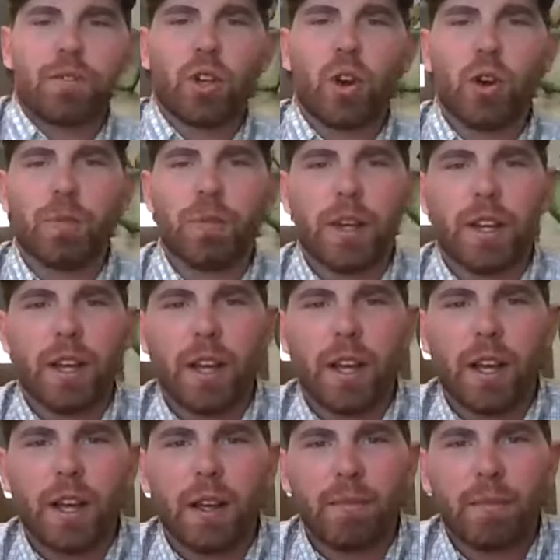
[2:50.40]
throw them in
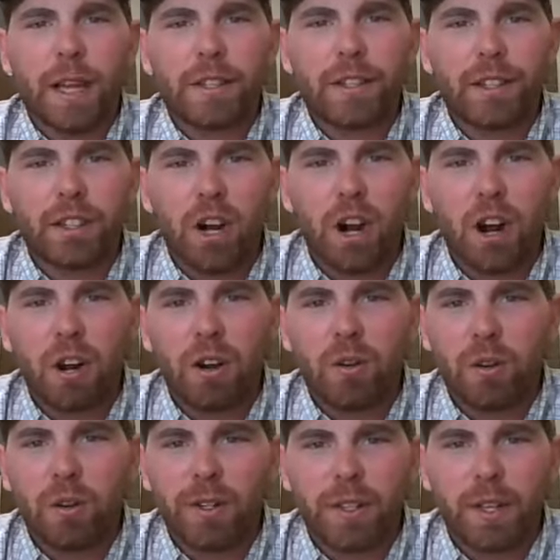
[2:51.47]
a mason jar
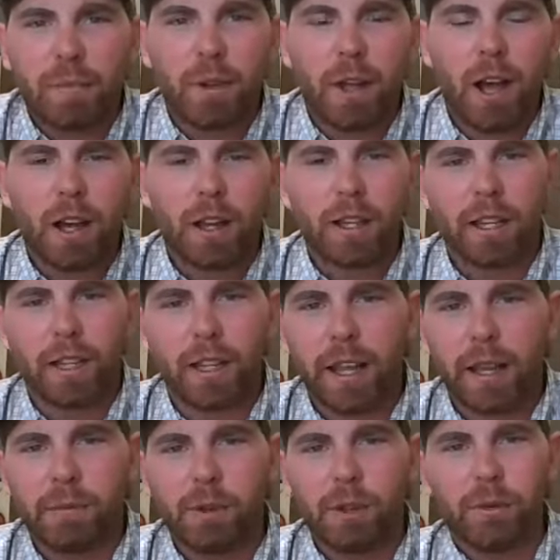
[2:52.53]
or a Ziploc and
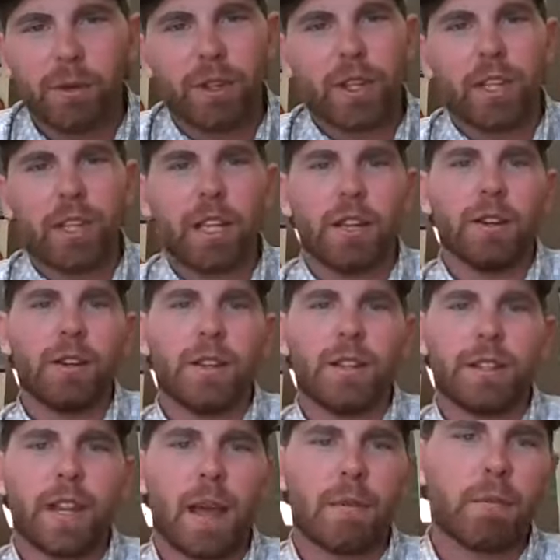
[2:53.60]
label it with the year and the
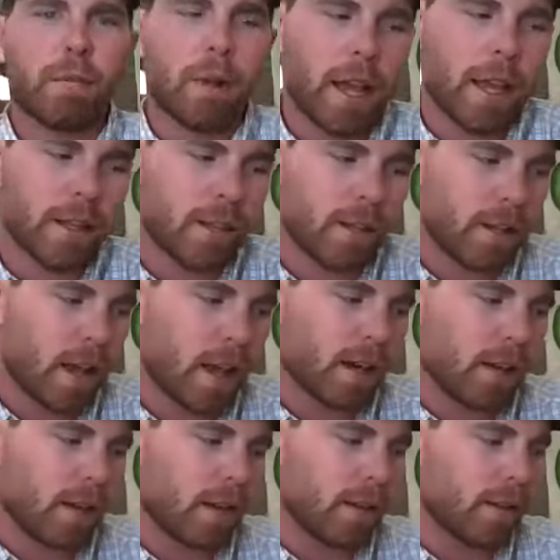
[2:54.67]
type of plant that
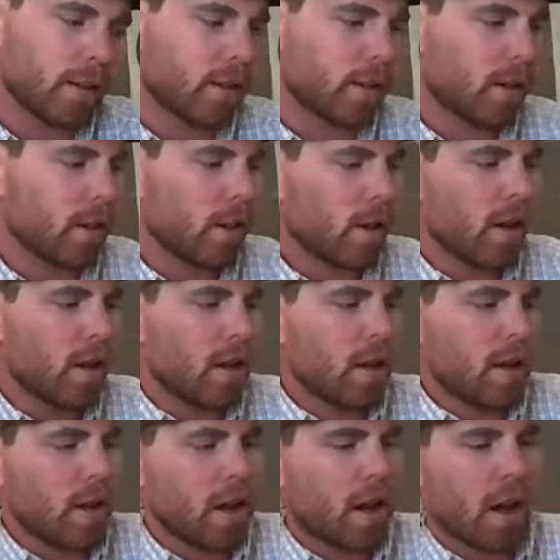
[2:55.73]
it is.
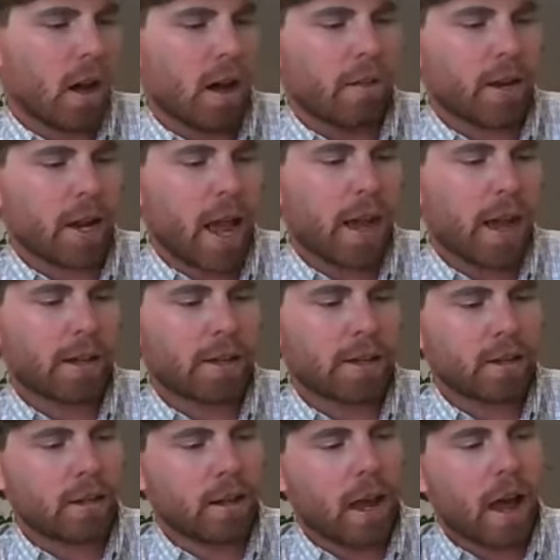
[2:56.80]

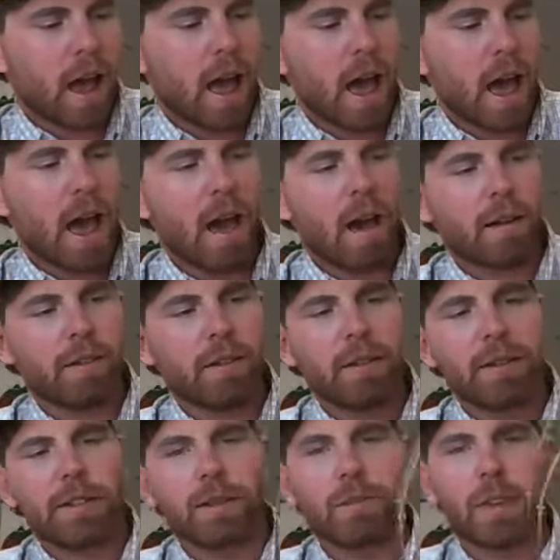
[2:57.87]
Next, I have
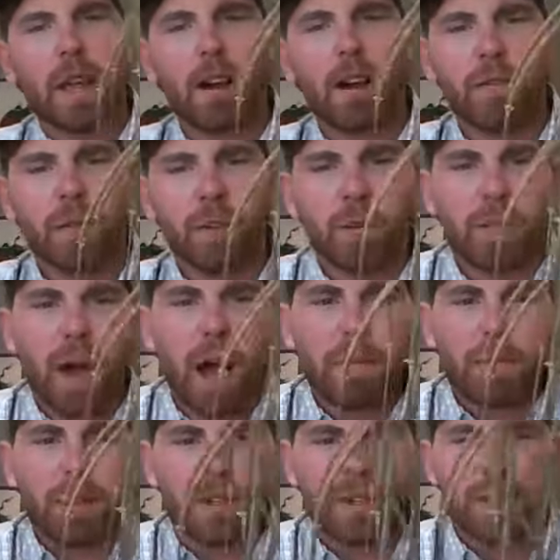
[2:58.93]
some California
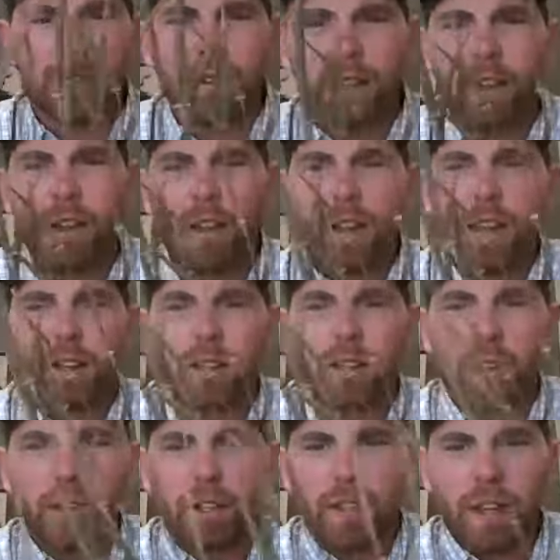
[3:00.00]
poppies. So
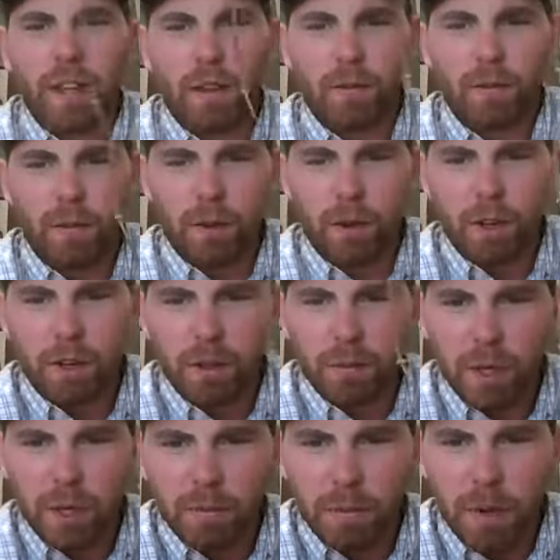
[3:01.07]
these have really
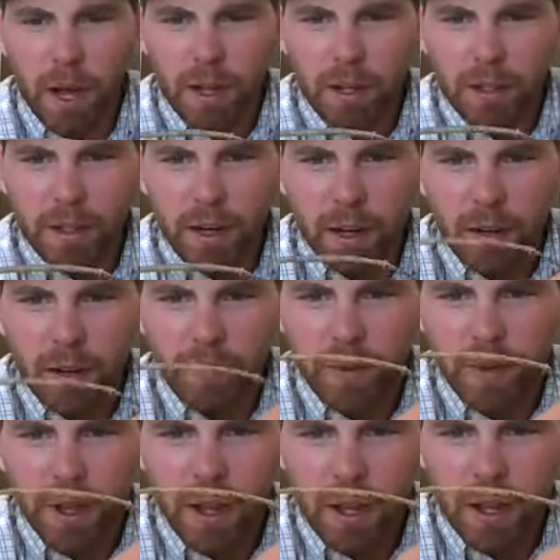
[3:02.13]
big pods on them.
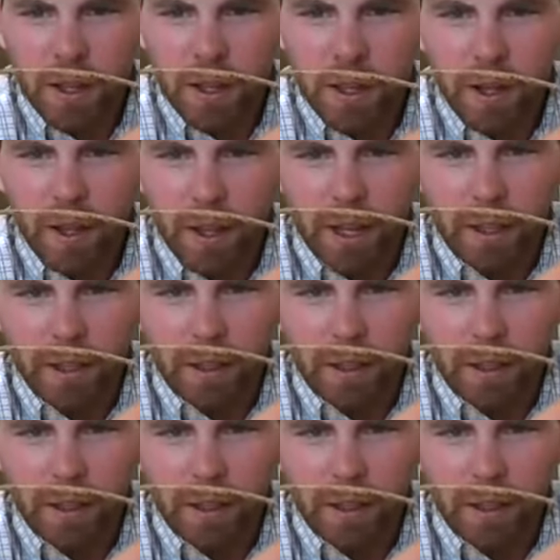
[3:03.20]
They're like